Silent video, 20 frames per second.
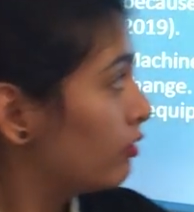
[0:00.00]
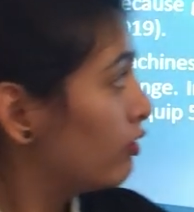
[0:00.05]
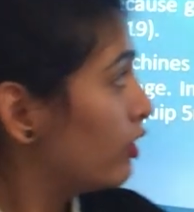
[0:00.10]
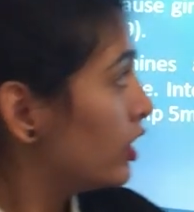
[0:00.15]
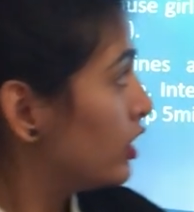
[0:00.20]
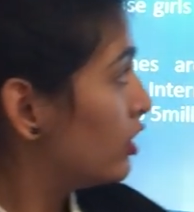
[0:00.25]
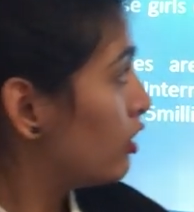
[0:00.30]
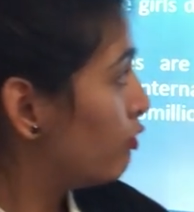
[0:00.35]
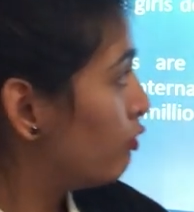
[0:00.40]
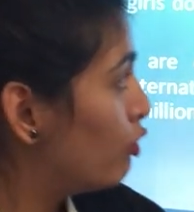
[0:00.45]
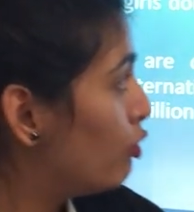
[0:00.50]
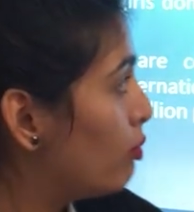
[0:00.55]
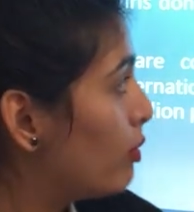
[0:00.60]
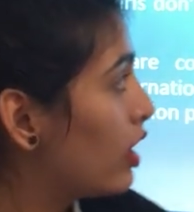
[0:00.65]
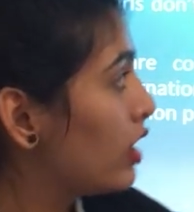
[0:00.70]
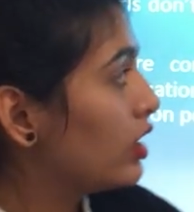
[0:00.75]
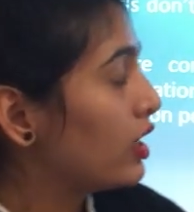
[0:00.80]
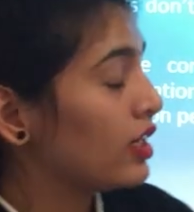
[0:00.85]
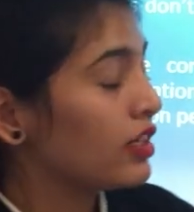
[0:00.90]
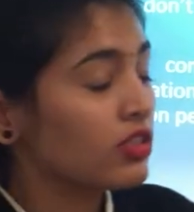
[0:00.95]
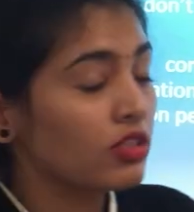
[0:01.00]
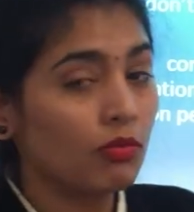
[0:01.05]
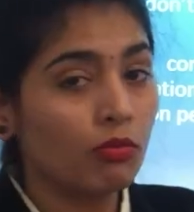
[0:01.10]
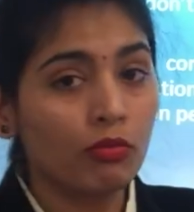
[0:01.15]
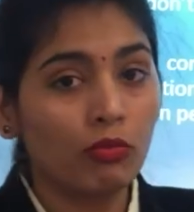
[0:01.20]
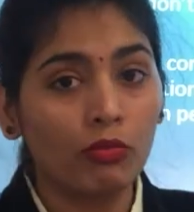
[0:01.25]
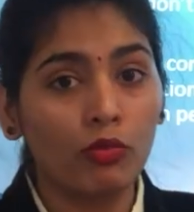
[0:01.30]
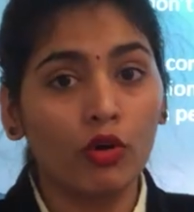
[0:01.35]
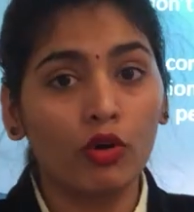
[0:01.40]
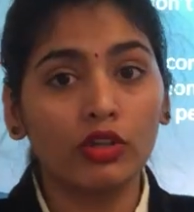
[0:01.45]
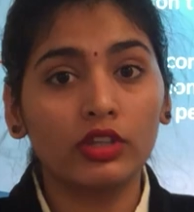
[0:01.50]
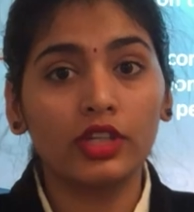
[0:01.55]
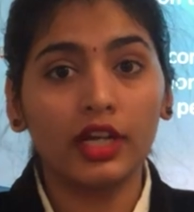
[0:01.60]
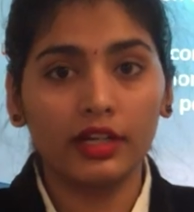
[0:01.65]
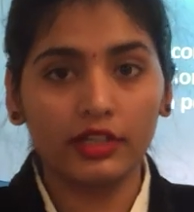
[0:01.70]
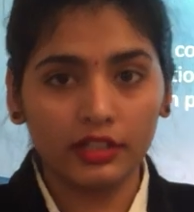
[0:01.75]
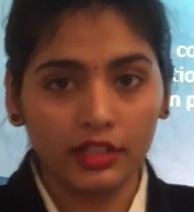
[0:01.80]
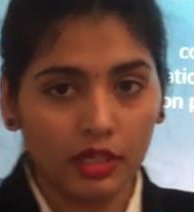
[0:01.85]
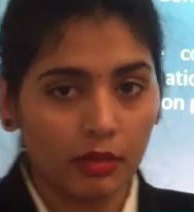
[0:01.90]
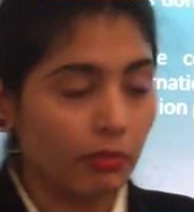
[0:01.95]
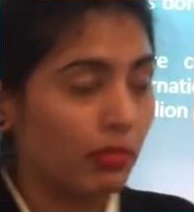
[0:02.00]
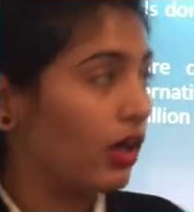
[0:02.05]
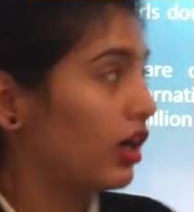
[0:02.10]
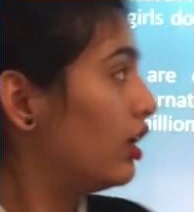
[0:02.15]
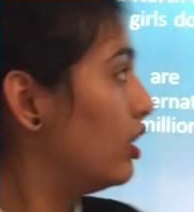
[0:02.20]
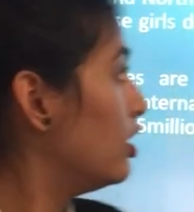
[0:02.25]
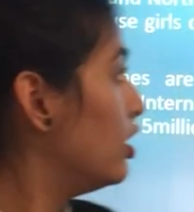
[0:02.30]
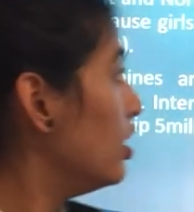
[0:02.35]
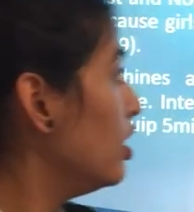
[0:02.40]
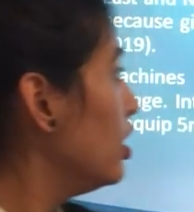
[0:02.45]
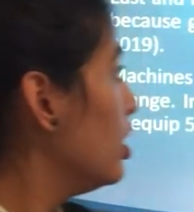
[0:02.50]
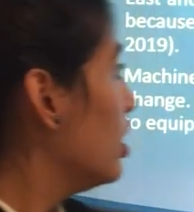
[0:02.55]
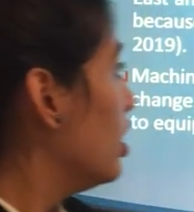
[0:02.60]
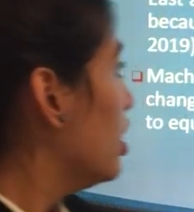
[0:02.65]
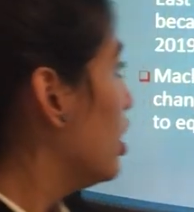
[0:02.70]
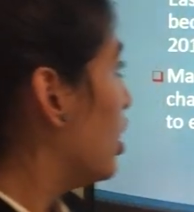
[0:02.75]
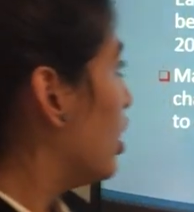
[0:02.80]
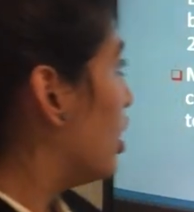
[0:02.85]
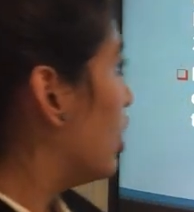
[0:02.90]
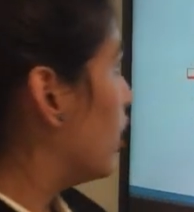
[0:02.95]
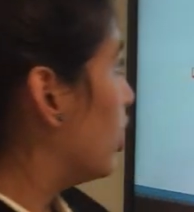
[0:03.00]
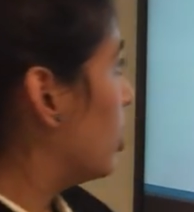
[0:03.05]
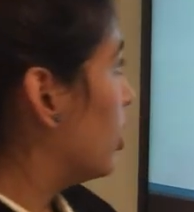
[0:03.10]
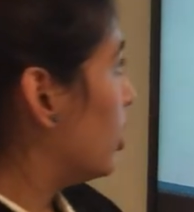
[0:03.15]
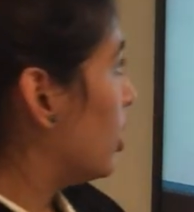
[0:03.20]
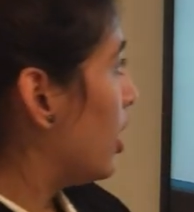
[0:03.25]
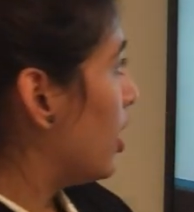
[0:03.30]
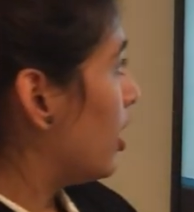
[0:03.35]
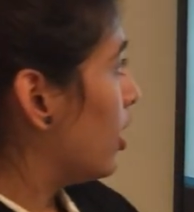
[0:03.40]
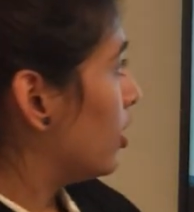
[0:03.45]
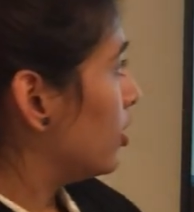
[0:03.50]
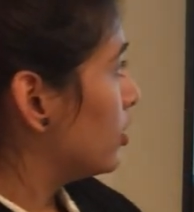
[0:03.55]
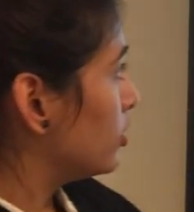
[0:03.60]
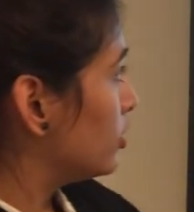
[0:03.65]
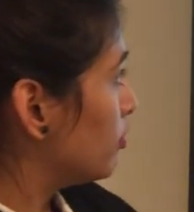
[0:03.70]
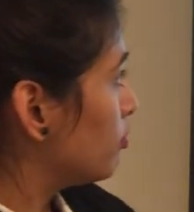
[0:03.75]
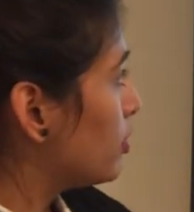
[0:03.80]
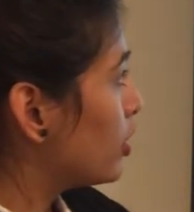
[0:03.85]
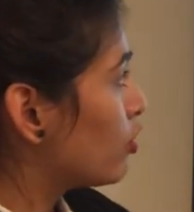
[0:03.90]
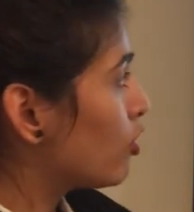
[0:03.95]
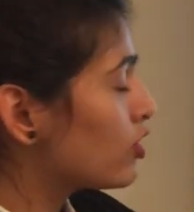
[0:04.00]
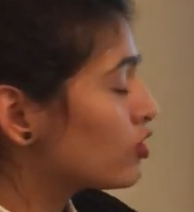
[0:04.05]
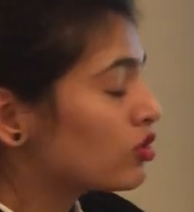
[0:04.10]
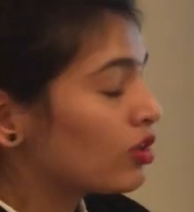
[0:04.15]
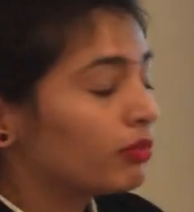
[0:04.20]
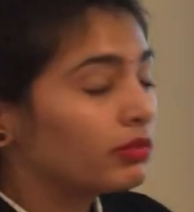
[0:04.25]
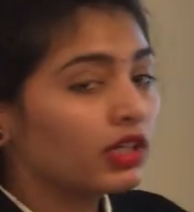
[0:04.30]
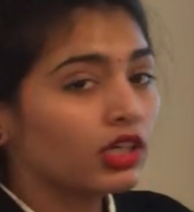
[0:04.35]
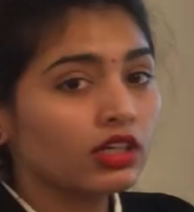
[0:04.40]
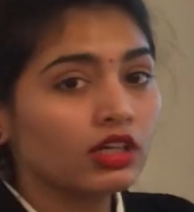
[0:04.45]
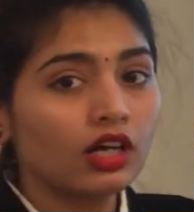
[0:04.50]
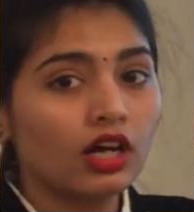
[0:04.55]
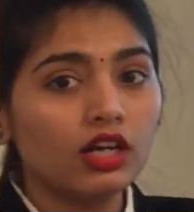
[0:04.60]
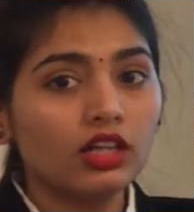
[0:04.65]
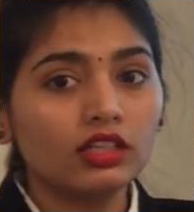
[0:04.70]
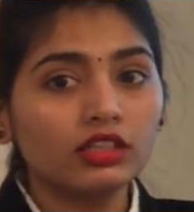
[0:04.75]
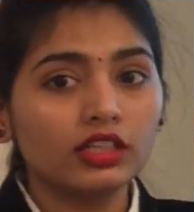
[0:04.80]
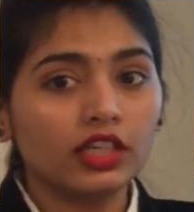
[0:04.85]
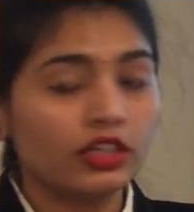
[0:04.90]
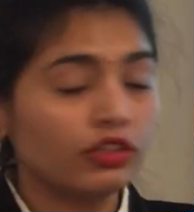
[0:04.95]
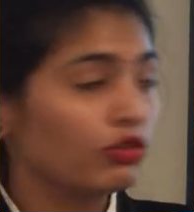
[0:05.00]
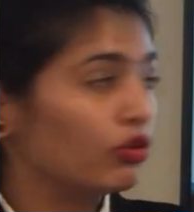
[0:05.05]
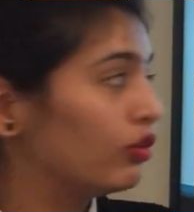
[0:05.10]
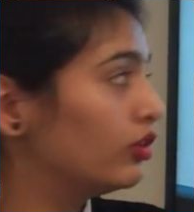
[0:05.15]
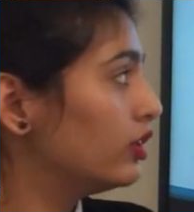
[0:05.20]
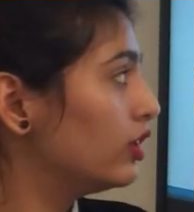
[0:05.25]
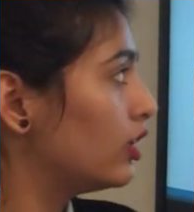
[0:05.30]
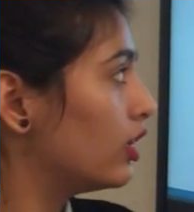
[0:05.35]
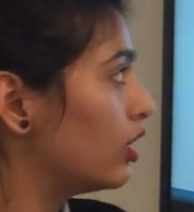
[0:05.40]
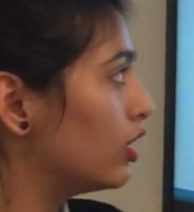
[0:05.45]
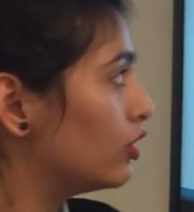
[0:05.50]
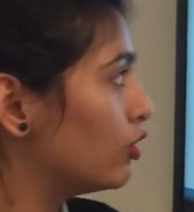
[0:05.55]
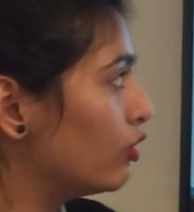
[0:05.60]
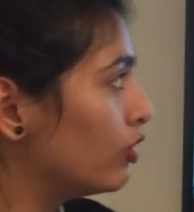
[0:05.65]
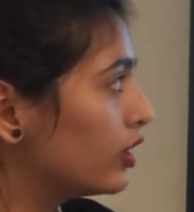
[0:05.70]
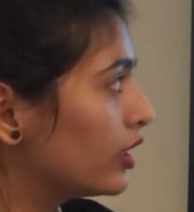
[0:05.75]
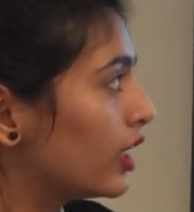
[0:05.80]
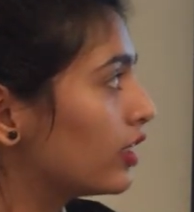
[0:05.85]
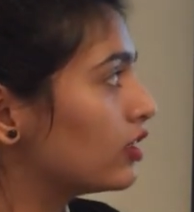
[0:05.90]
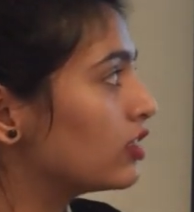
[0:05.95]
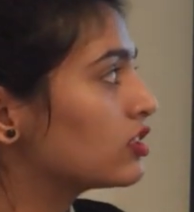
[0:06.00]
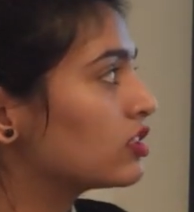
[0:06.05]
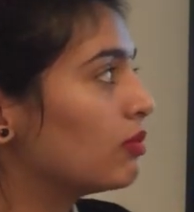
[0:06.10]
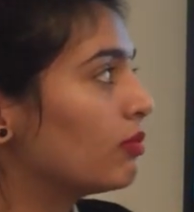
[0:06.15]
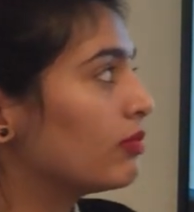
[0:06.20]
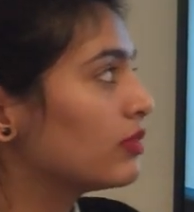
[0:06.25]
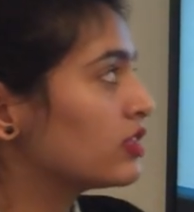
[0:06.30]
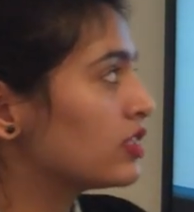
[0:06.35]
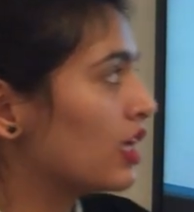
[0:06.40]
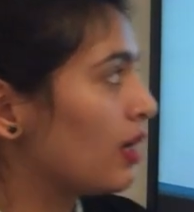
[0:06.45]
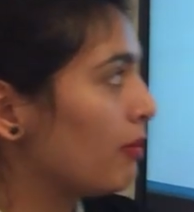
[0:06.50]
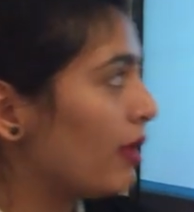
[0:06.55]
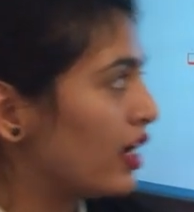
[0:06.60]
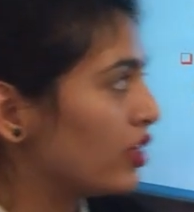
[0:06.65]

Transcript: in a woman is more than double. Because of the girl, they don't get the same